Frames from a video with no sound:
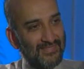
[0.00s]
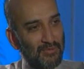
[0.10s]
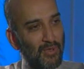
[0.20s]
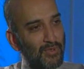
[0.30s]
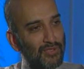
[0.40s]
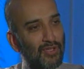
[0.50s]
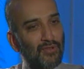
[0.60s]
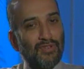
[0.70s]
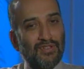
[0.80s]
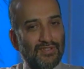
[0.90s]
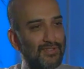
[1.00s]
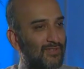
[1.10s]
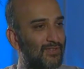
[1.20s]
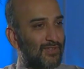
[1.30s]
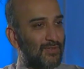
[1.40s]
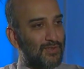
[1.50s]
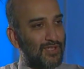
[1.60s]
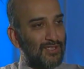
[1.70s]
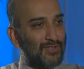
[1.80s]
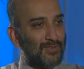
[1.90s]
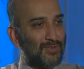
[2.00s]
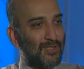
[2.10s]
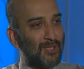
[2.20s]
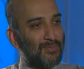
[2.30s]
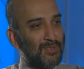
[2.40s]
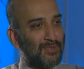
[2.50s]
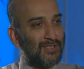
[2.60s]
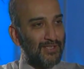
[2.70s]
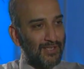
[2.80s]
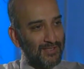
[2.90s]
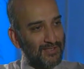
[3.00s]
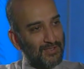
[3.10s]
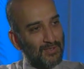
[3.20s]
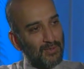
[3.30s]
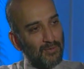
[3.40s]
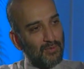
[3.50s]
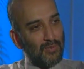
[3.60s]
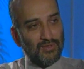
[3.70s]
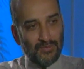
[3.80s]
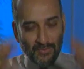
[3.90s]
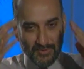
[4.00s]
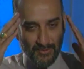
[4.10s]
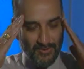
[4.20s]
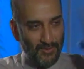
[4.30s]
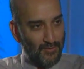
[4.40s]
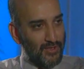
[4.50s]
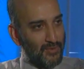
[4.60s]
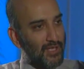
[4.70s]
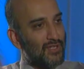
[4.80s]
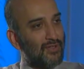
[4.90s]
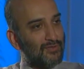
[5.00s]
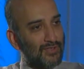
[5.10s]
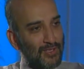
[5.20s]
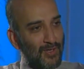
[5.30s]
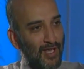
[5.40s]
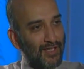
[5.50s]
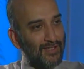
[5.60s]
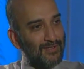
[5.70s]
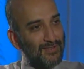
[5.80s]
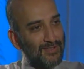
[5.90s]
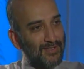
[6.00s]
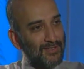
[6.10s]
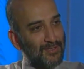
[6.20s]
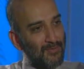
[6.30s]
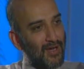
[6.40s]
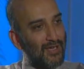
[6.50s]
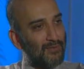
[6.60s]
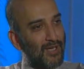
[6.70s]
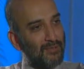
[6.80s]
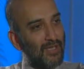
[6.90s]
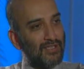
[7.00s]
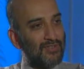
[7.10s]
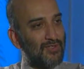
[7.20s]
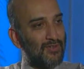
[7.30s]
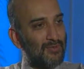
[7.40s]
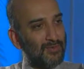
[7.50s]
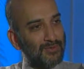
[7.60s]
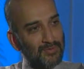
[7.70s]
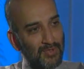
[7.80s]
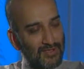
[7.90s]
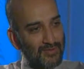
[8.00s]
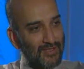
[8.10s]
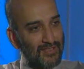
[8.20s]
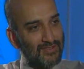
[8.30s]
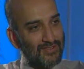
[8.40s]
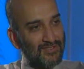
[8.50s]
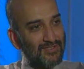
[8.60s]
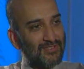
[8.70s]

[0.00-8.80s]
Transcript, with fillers: Well, when you got this, this invitation to come to India, what, what, what sort of what went on in your head, and, and, and why, why make this trip all the way to the east?